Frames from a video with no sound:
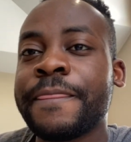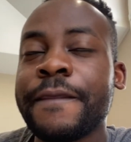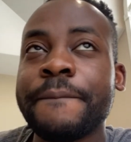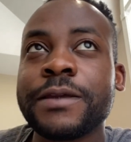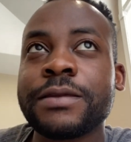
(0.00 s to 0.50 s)

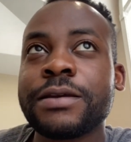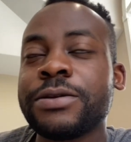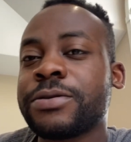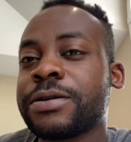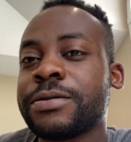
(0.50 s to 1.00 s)
I mean, then
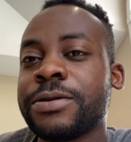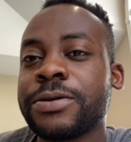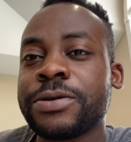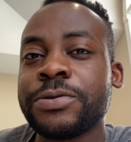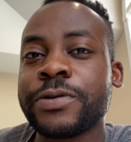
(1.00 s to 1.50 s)
you can you
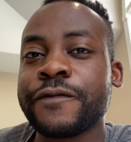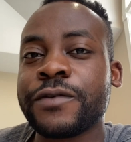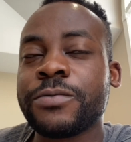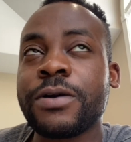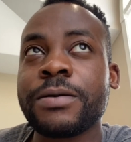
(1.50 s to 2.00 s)
can do whatever
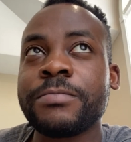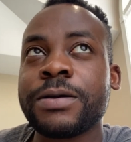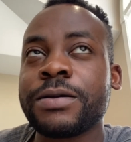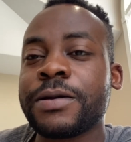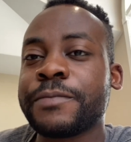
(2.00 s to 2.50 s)
you want.
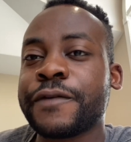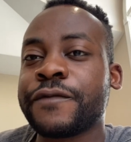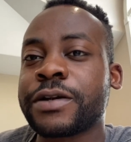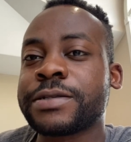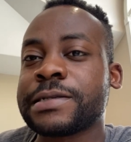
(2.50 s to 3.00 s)
But I mean, if
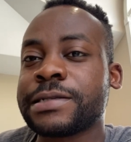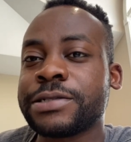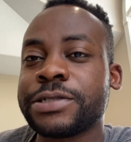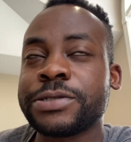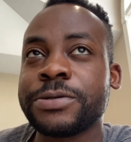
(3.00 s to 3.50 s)
you're
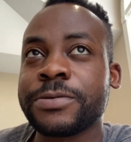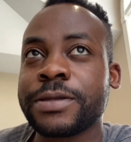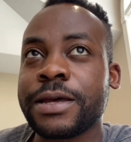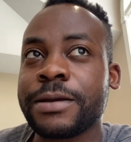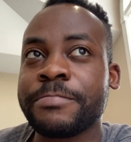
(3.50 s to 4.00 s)
consistently just doing
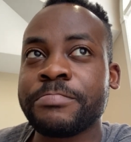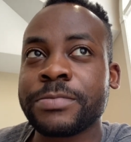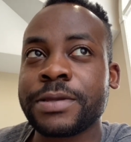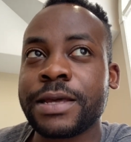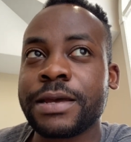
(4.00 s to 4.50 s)
that
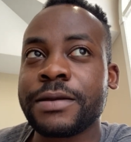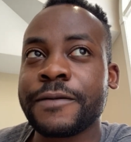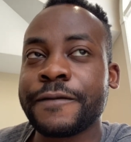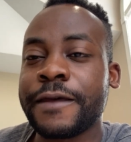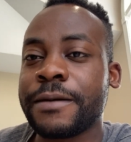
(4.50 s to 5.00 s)
that
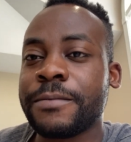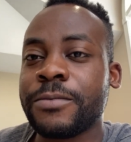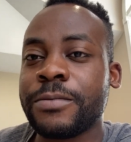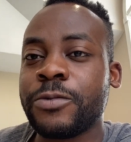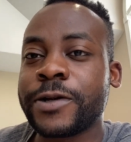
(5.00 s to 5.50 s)
that
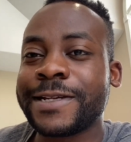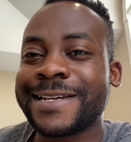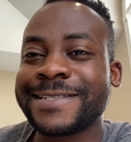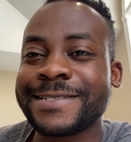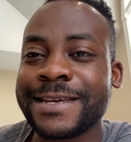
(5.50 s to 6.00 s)
one
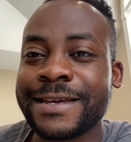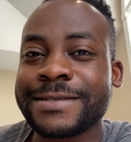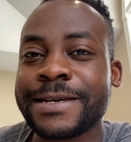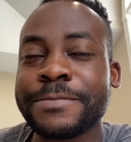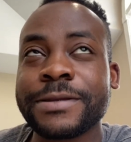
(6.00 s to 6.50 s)
night stand
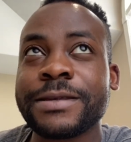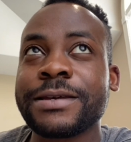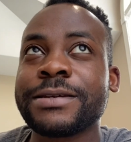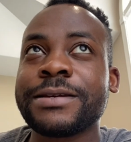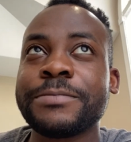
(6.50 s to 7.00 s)
type of
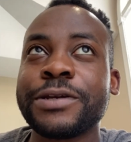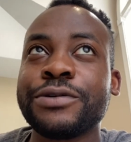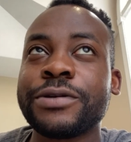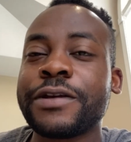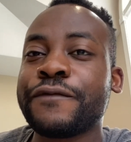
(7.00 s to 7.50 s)
thing, I mean,
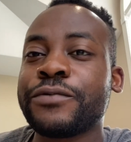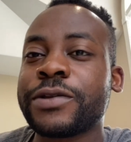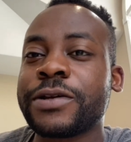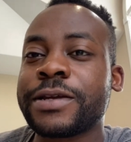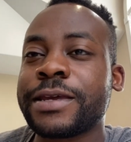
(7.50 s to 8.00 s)
you're never
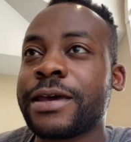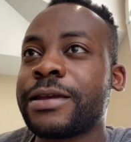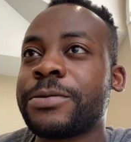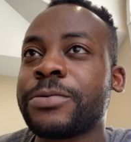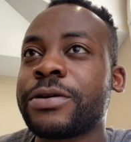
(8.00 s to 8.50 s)
really gonna get
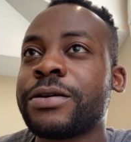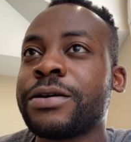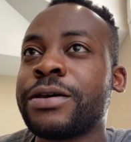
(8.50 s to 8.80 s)
anywhere.